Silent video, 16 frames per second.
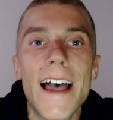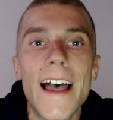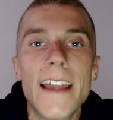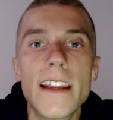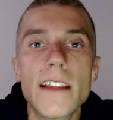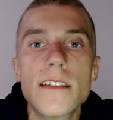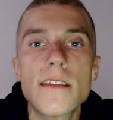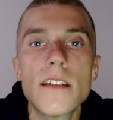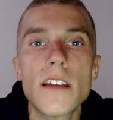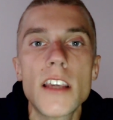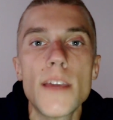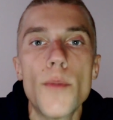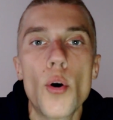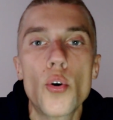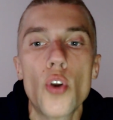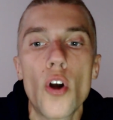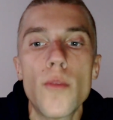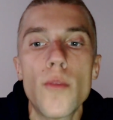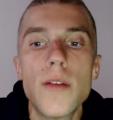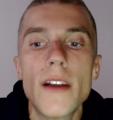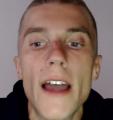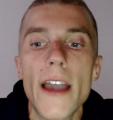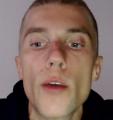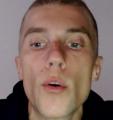and it's
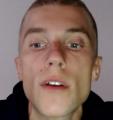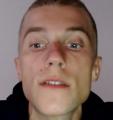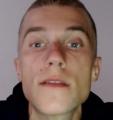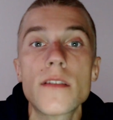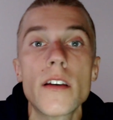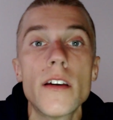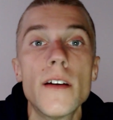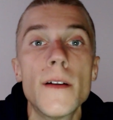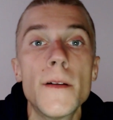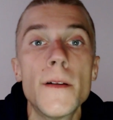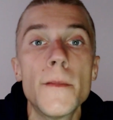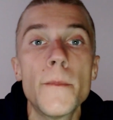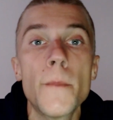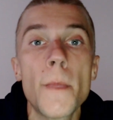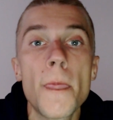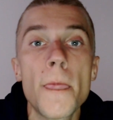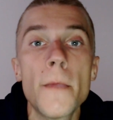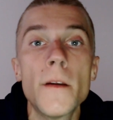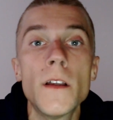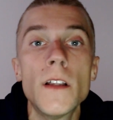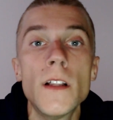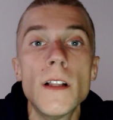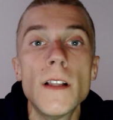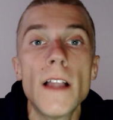hemoglobin A1C
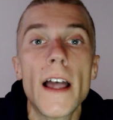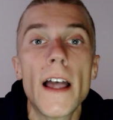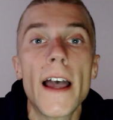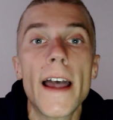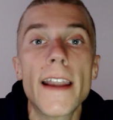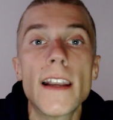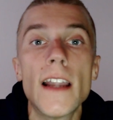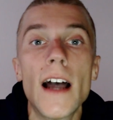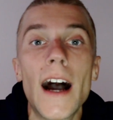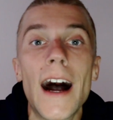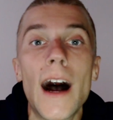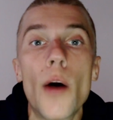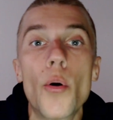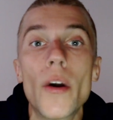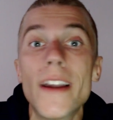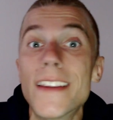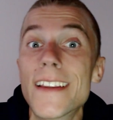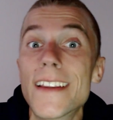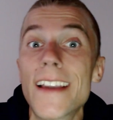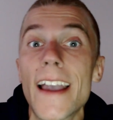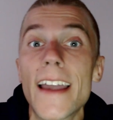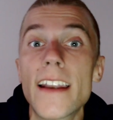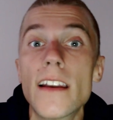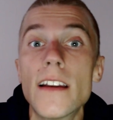and how it
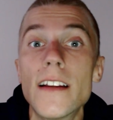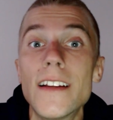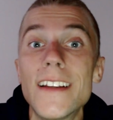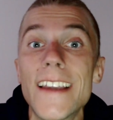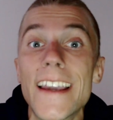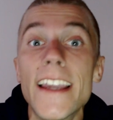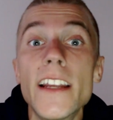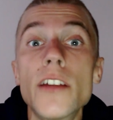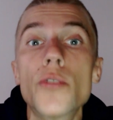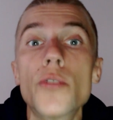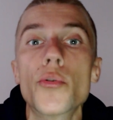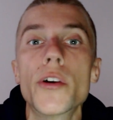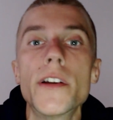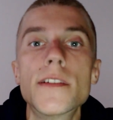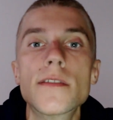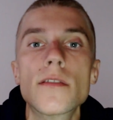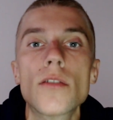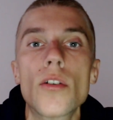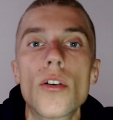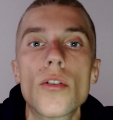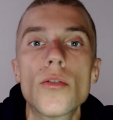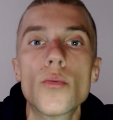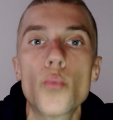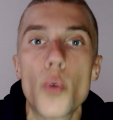can increase
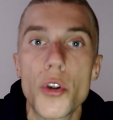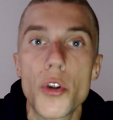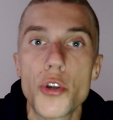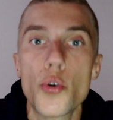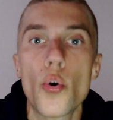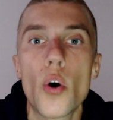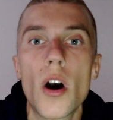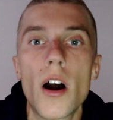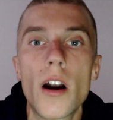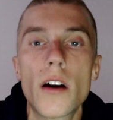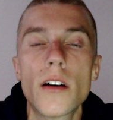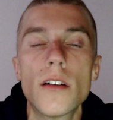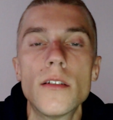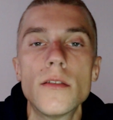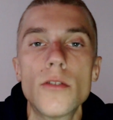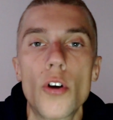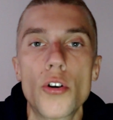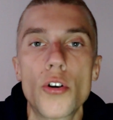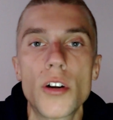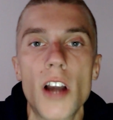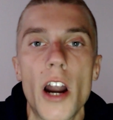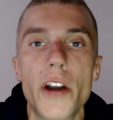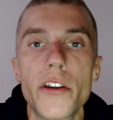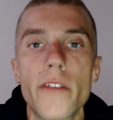when you are on
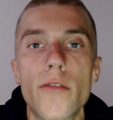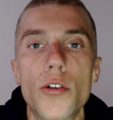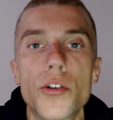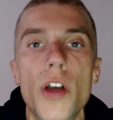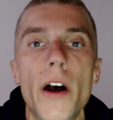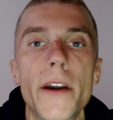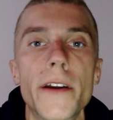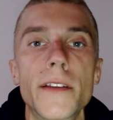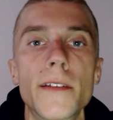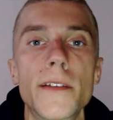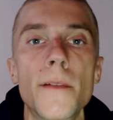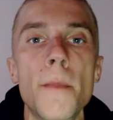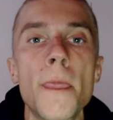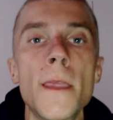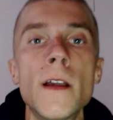carnivore diet.